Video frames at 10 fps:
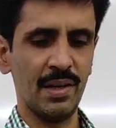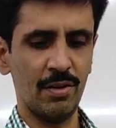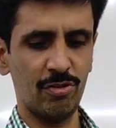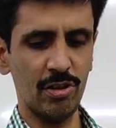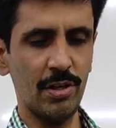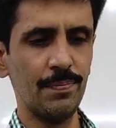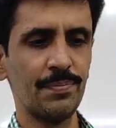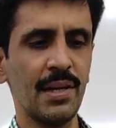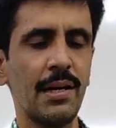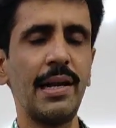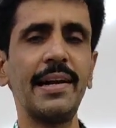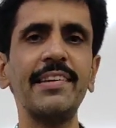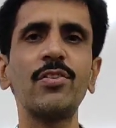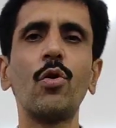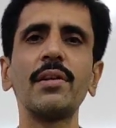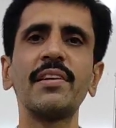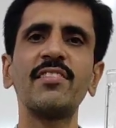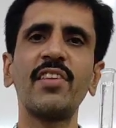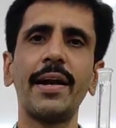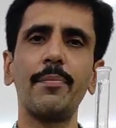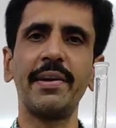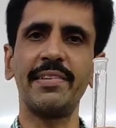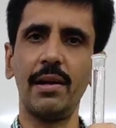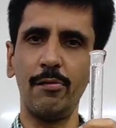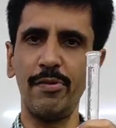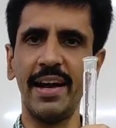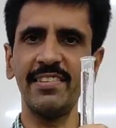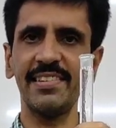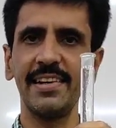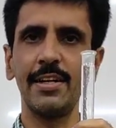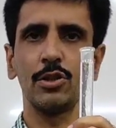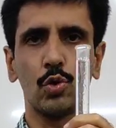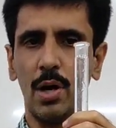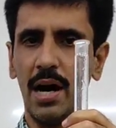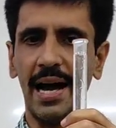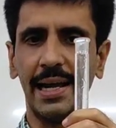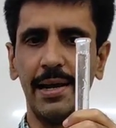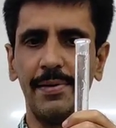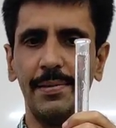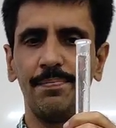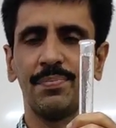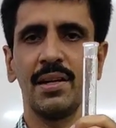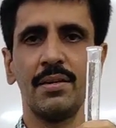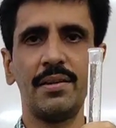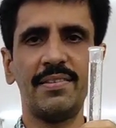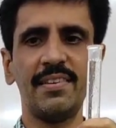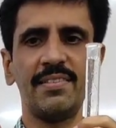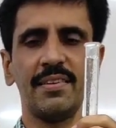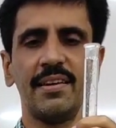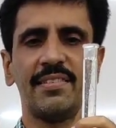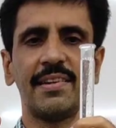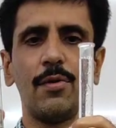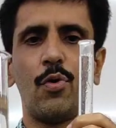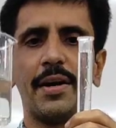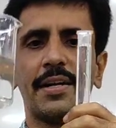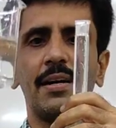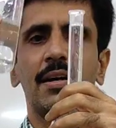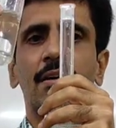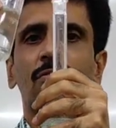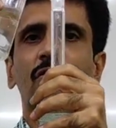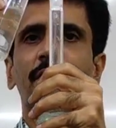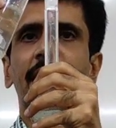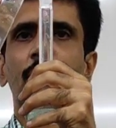So let us hold this standard measuring flask to our eye level. This is distilled water, so we are